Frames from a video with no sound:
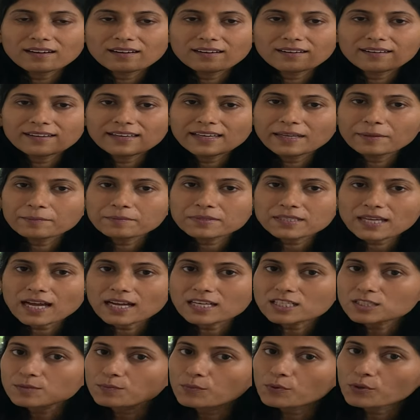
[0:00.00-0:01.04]
limbs are
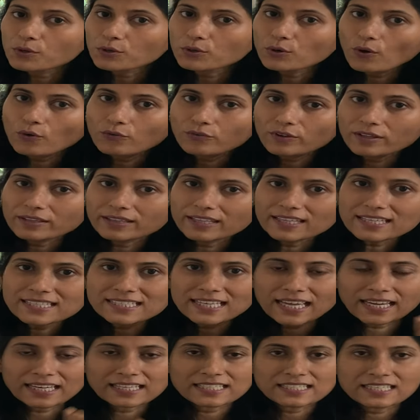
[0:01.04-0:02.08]
spoken of in the
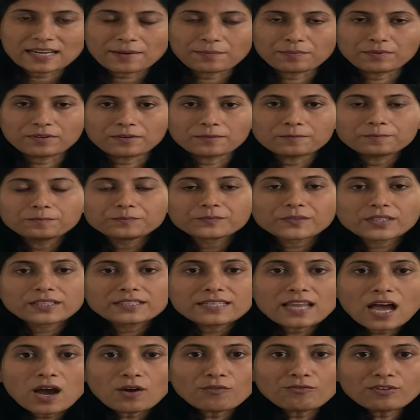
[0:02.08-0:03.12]
second chapter.
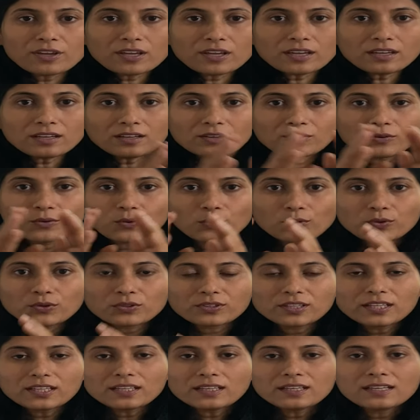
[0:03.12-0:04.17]
Now we go to
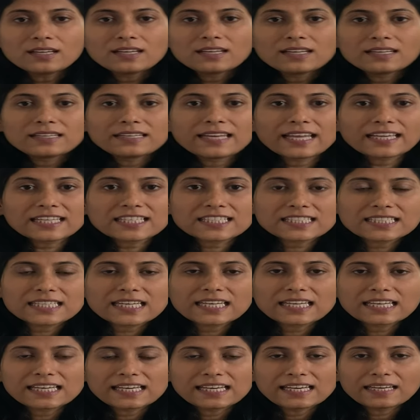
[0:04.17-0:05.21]
the next
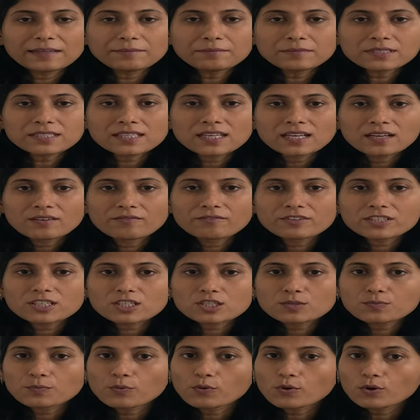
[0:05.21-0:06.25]
3 limbs which is
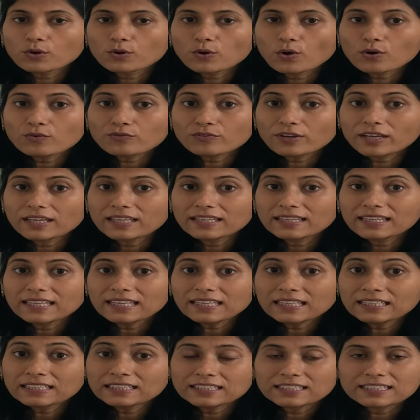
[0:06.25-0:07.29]
spoken of in
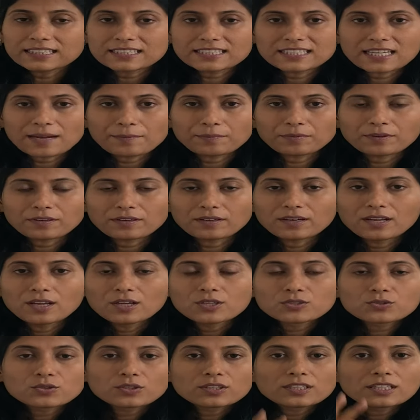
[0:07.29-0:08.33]
the third chapter.
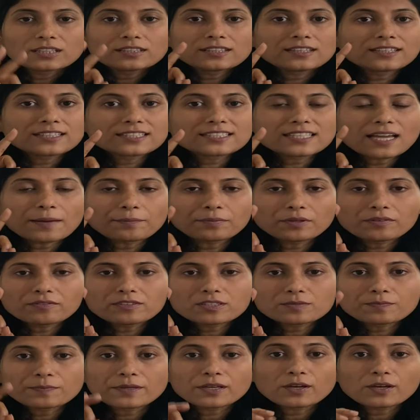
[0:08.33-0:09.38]
So in the third chapter we
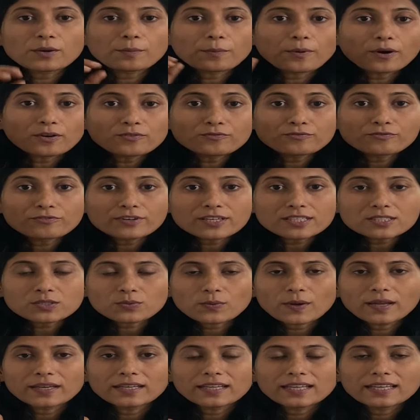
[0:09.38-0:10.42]
speak about, first
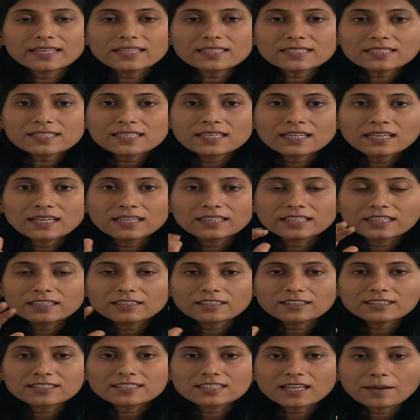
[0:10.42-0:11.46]
one is in the
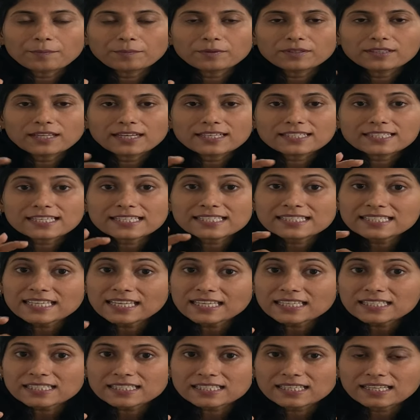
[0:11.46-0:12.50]
third chapter, that is the
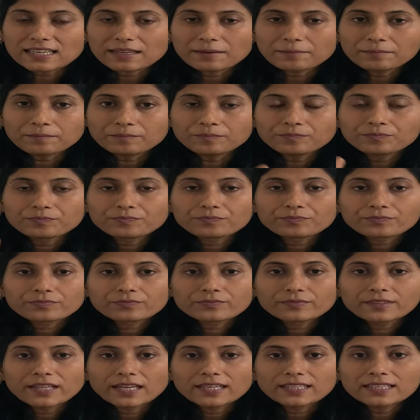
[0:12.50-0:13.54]
6th limb,
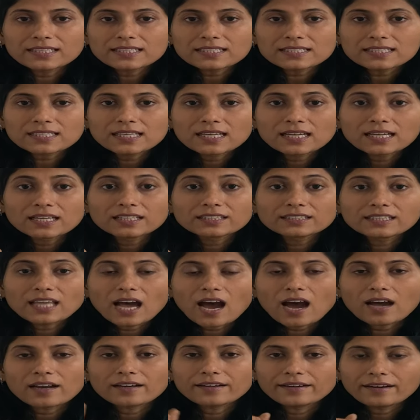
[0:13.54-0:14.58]
that is
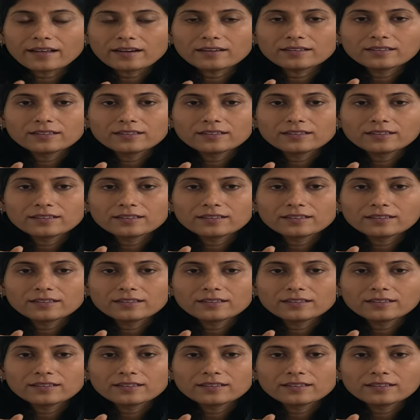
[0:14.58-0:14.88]
dharana.